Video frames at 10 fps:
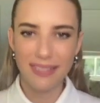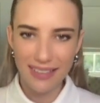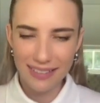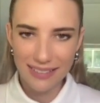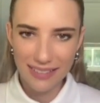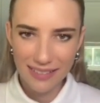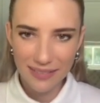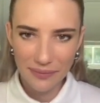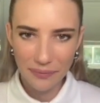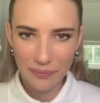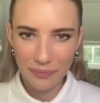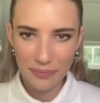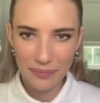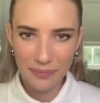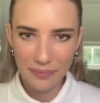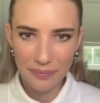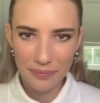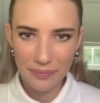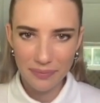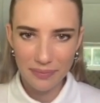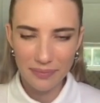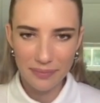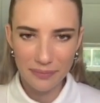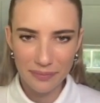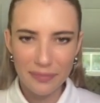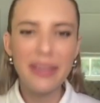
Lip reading: [no speech]